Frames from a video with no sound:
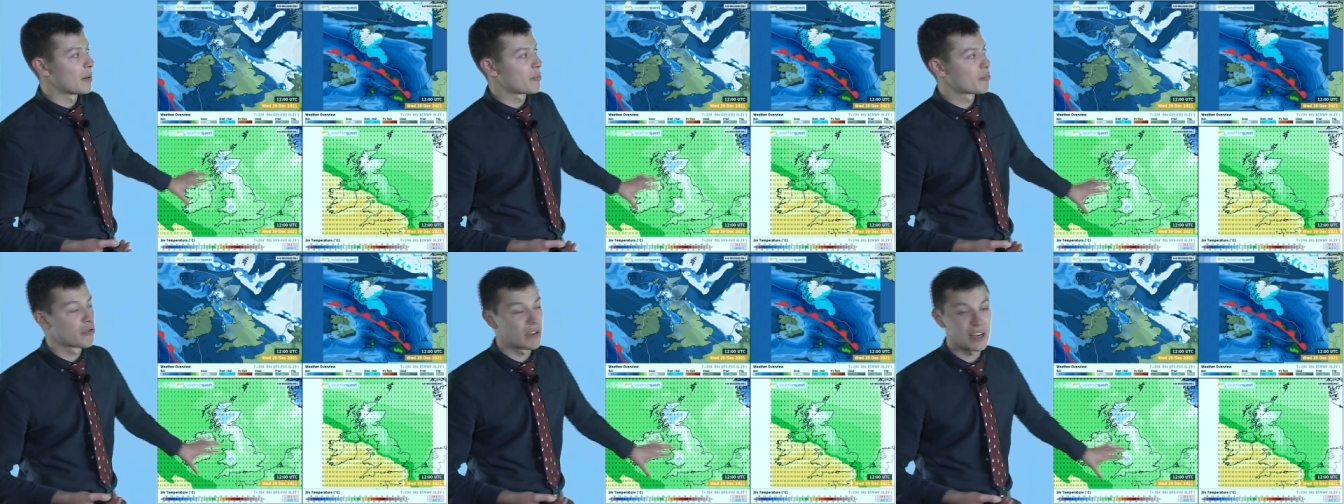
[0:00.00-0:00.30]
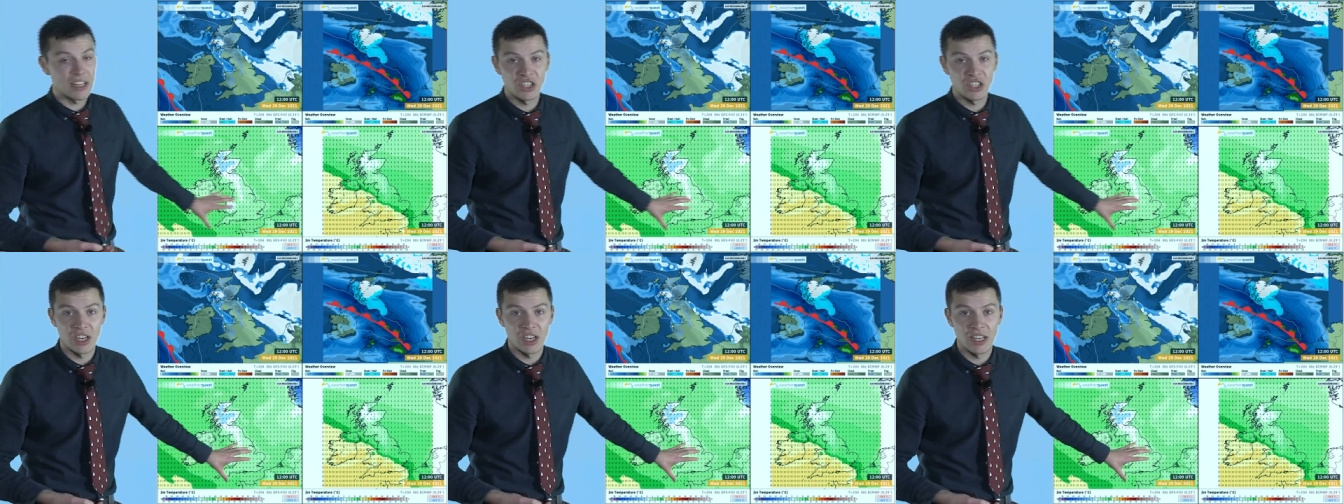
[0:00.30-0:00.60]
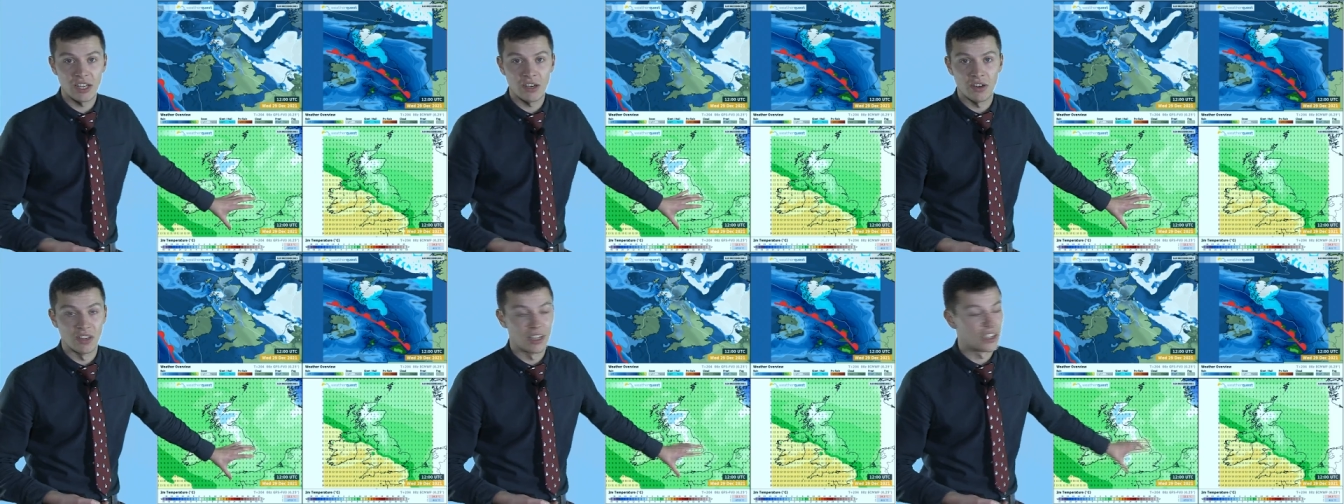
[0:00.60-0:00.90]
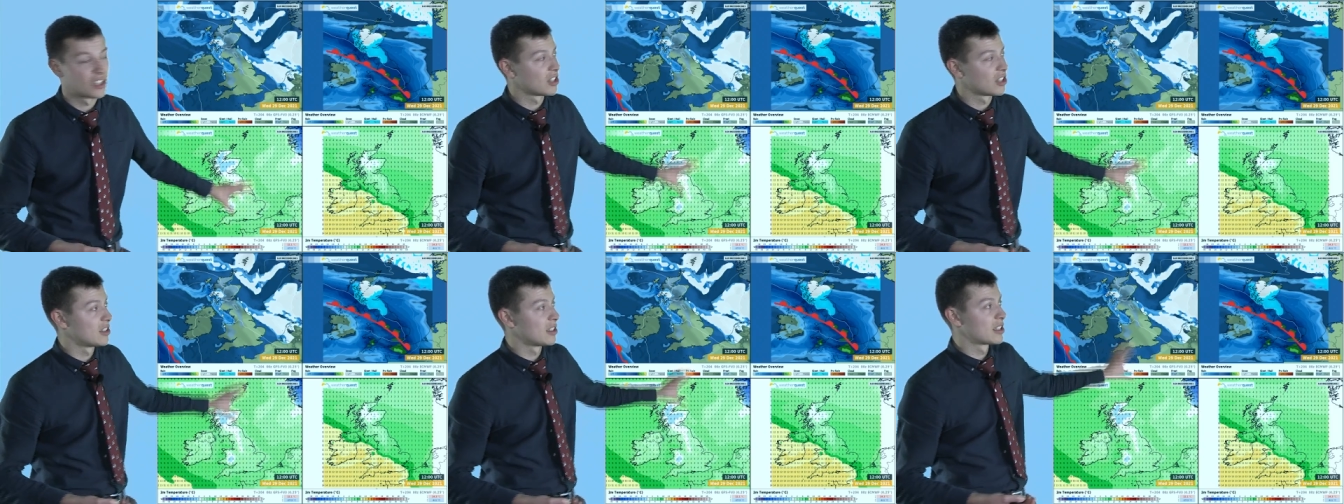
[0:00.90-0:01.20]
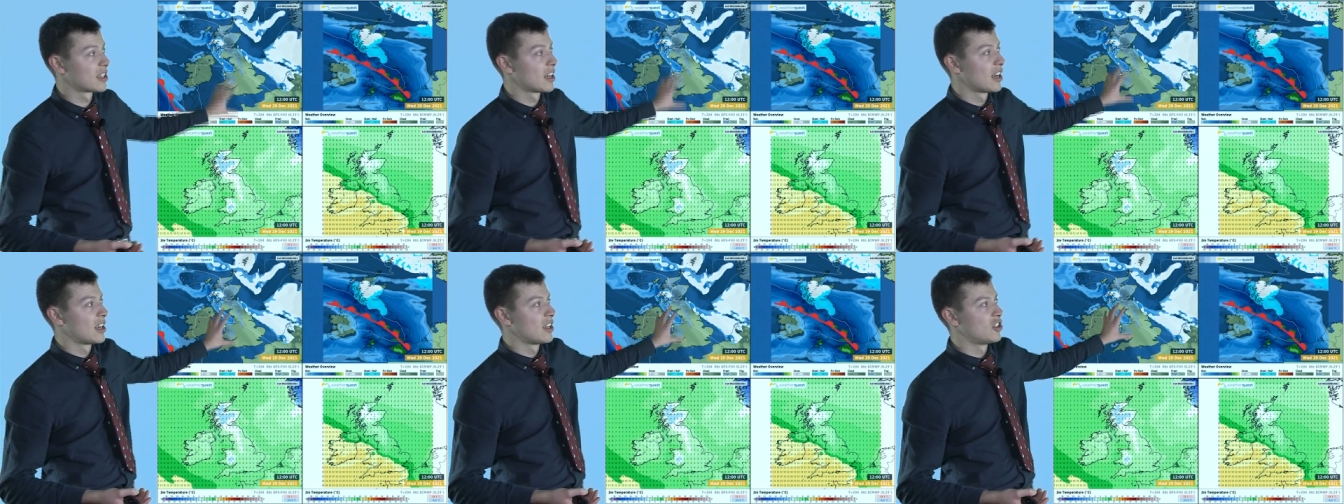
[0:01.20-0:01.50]
pretty chilly
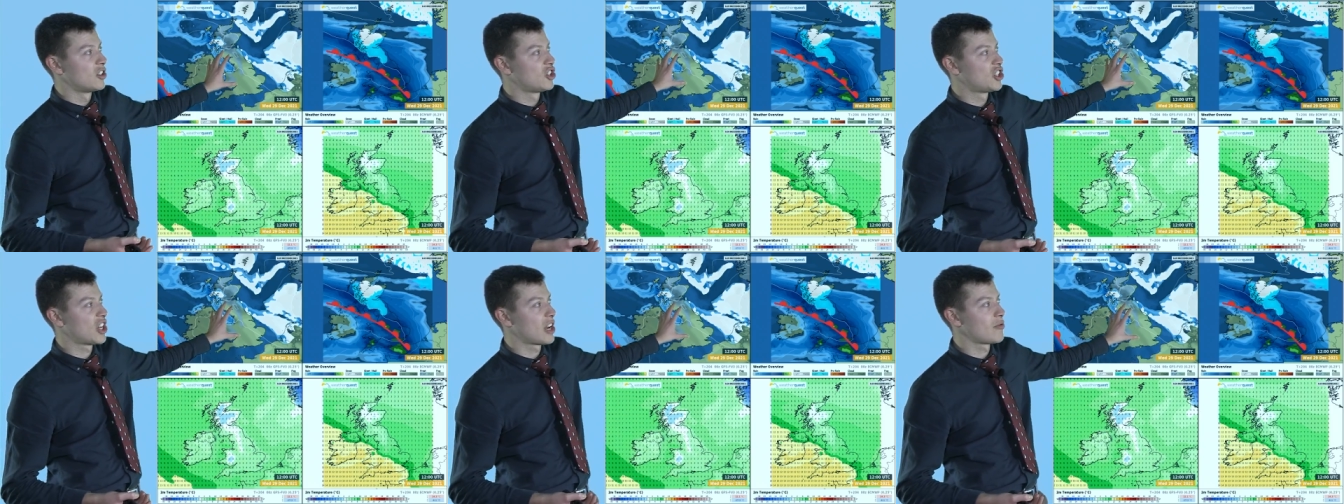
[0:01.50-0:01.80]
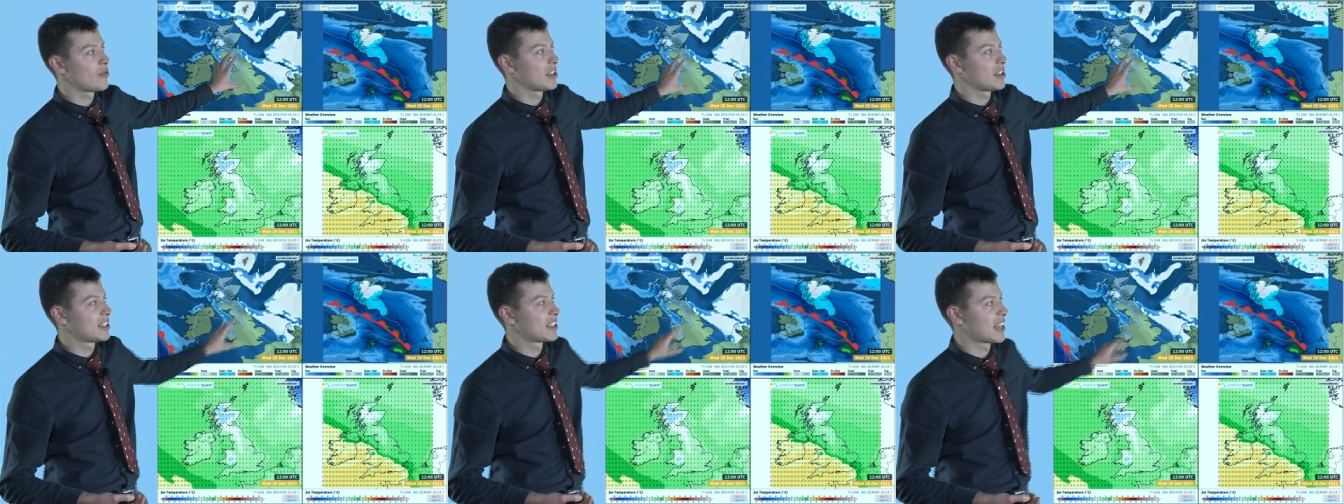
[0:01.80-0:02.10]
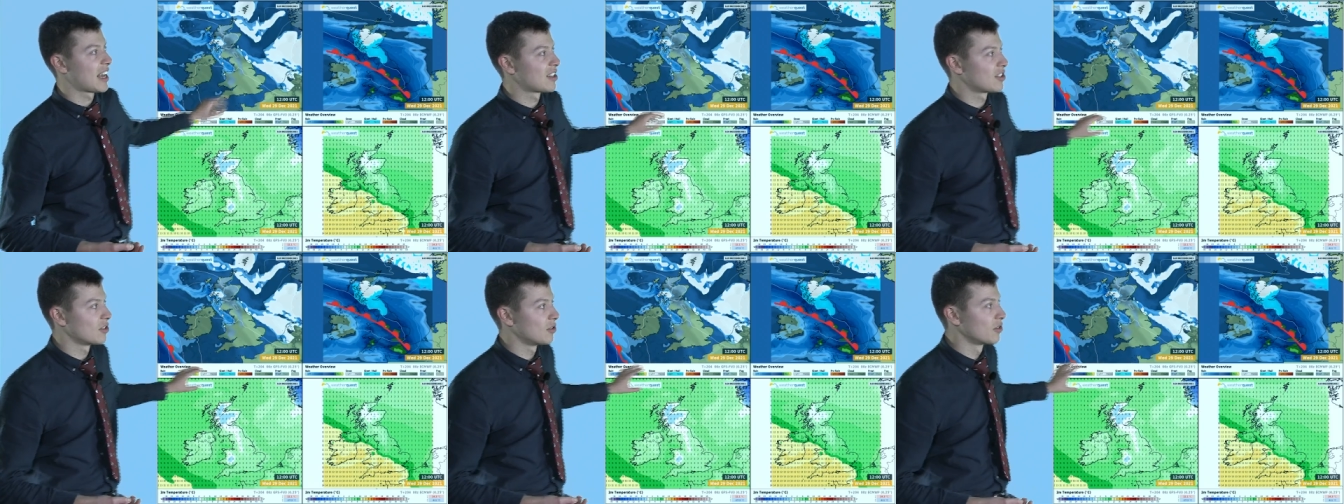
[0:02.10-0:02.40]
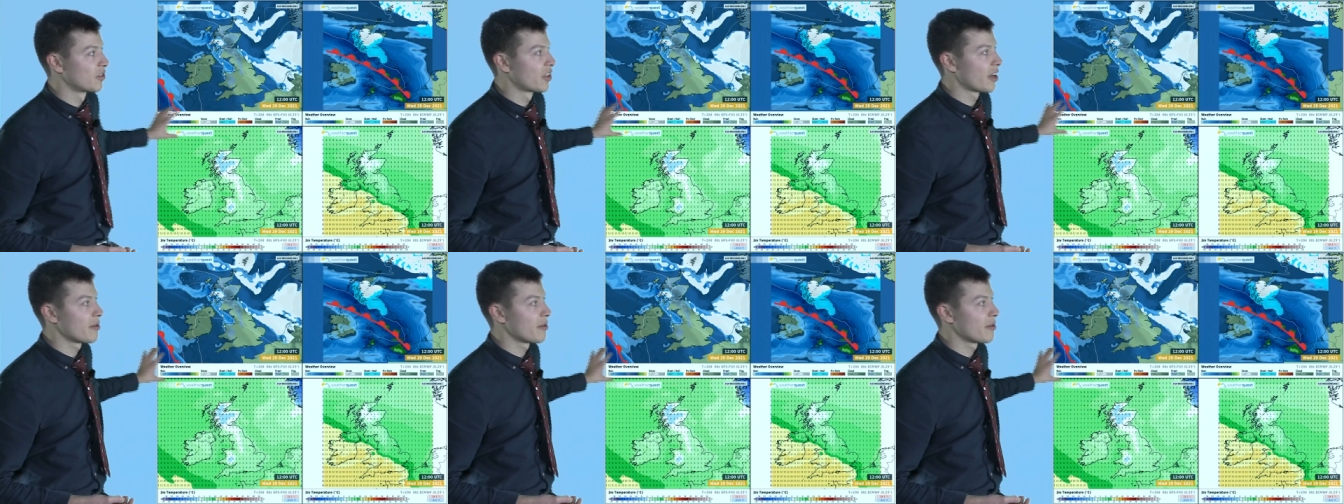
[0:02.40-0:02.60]
conditions, generally settled.